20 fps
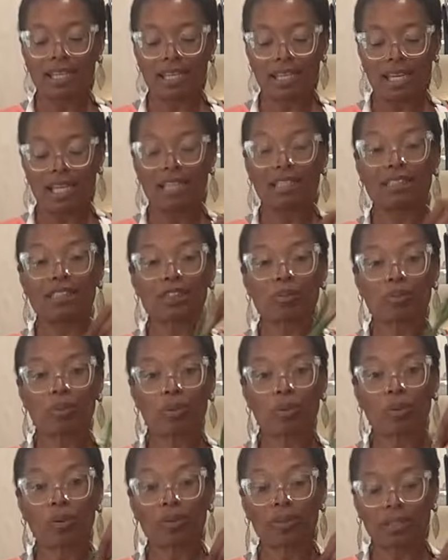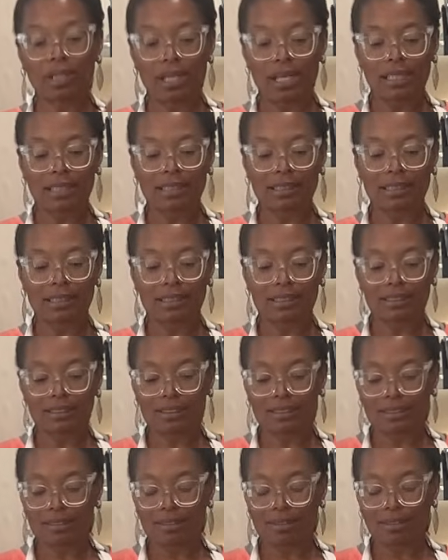And I just pulled the
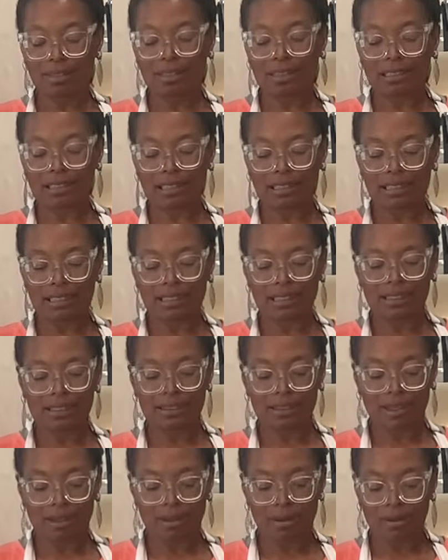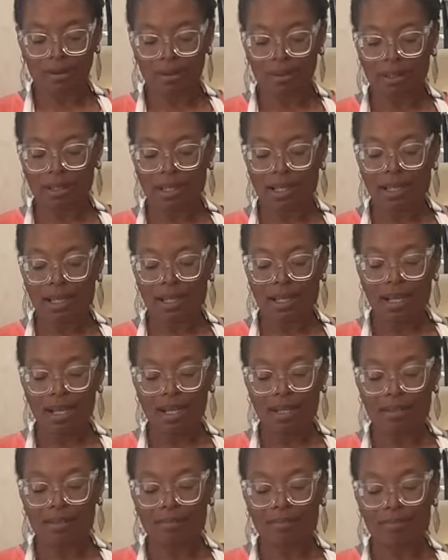onions recently, so
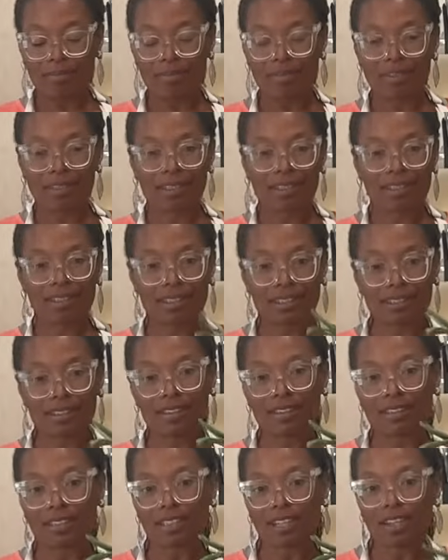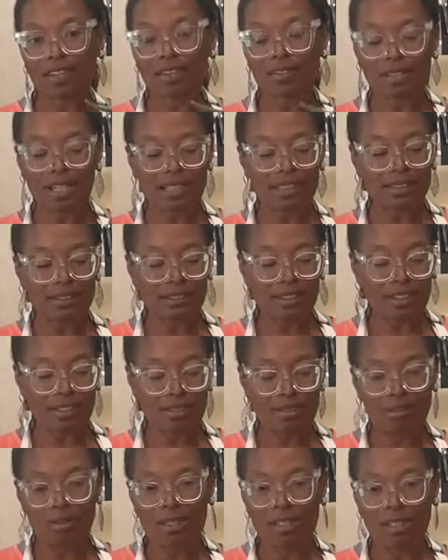this is another nice
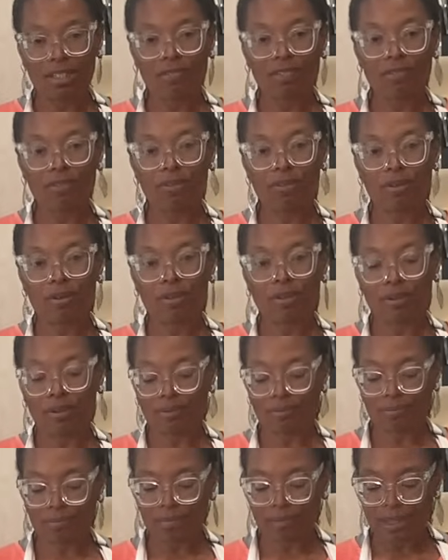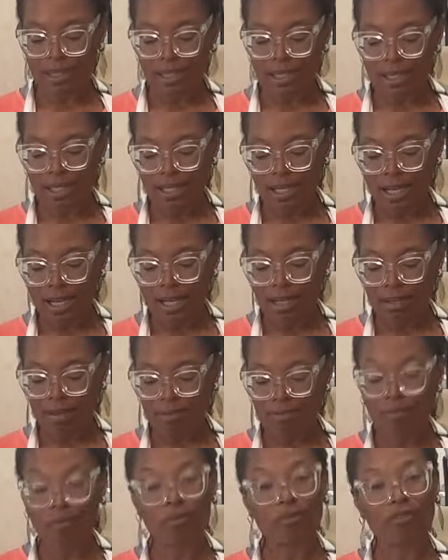ingredient for your
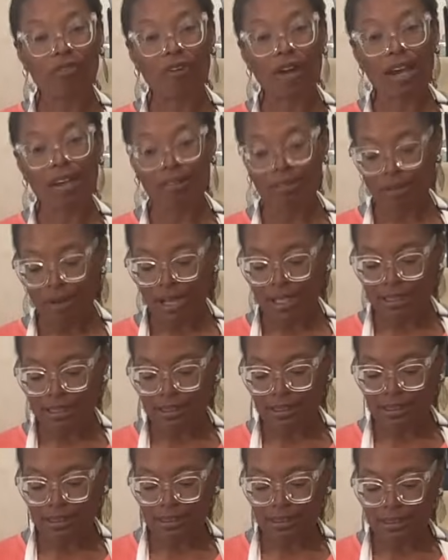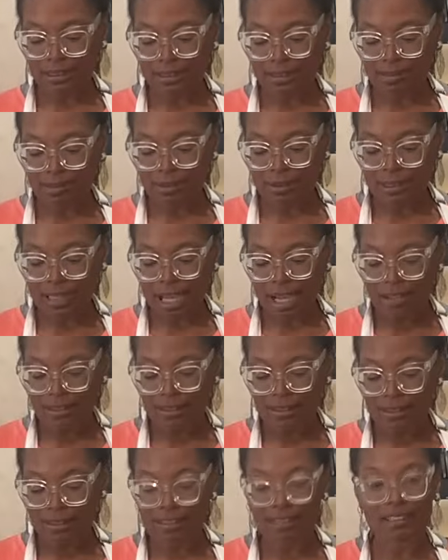fried rice. Some
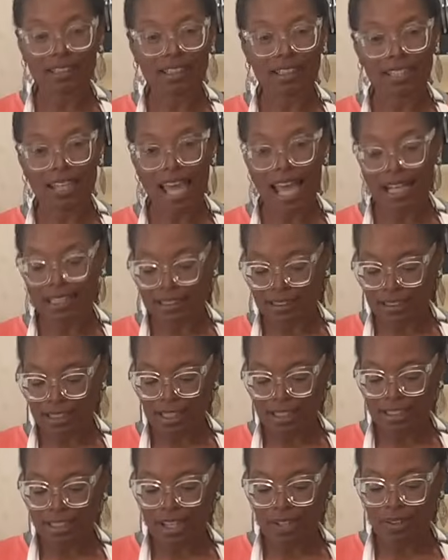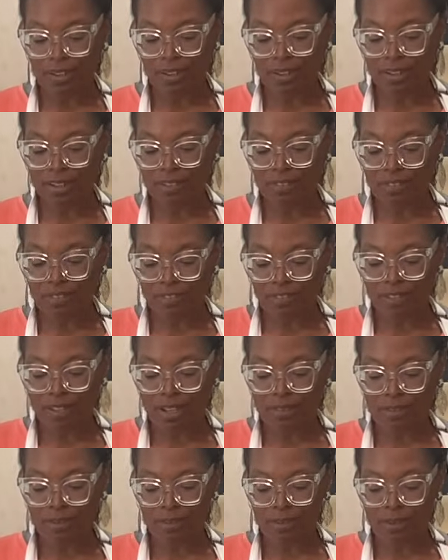scallions. It has a different
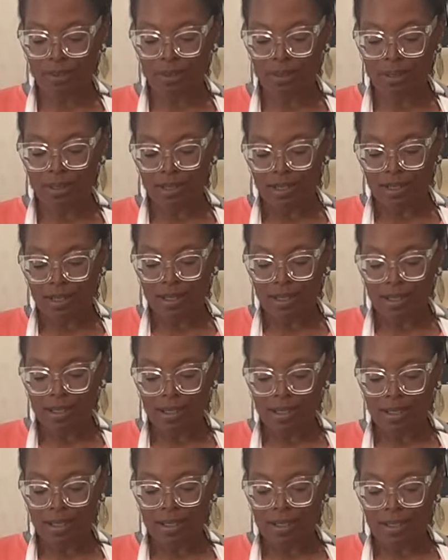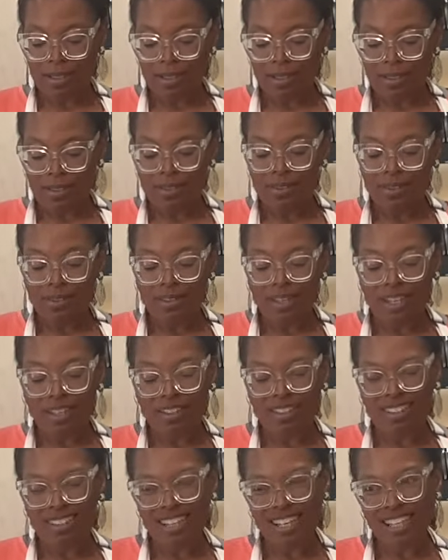flavor. You know,
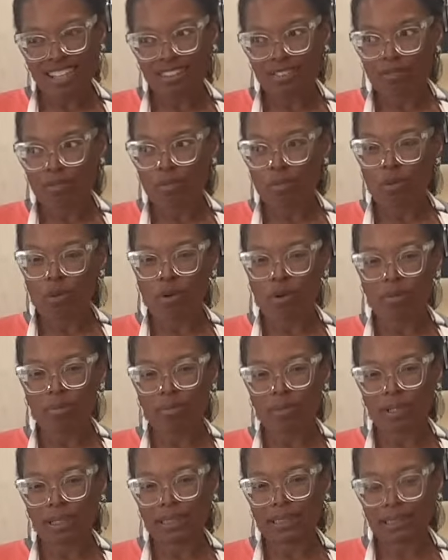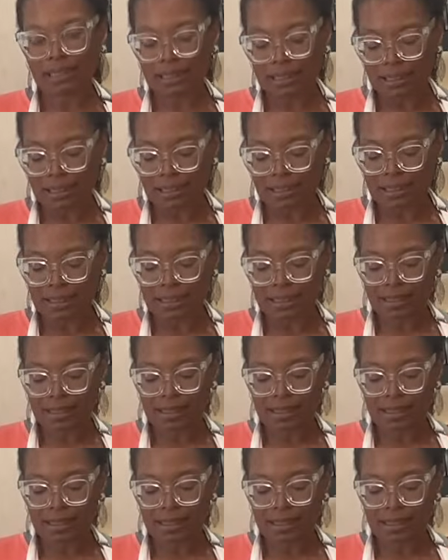that kind of more pungent